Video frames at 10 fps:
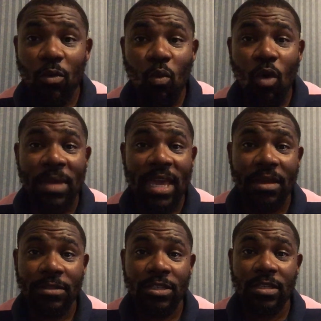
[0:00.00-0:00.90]
It's really
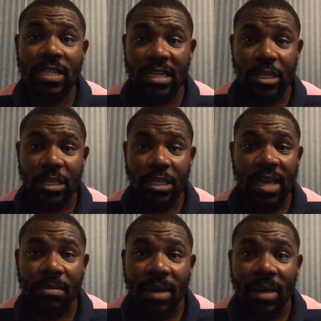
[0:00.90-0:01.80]
warm here today in
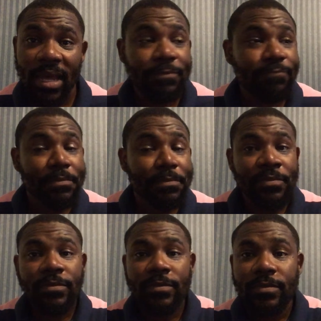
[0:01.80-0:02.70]
the UK, man.
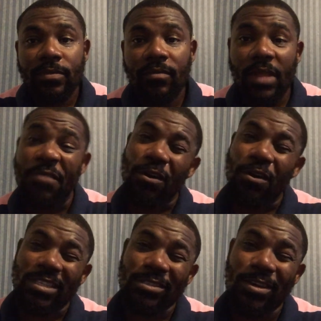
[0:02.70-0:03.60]

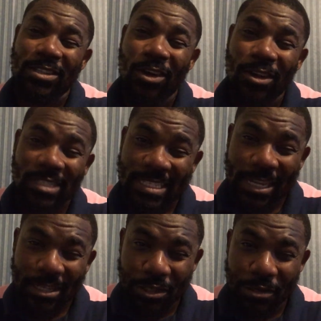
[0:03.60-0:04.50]
Of course, it's not as hot
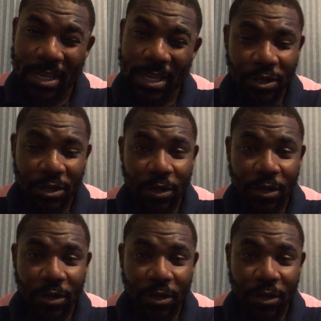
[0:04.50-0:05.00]
as Nigeria.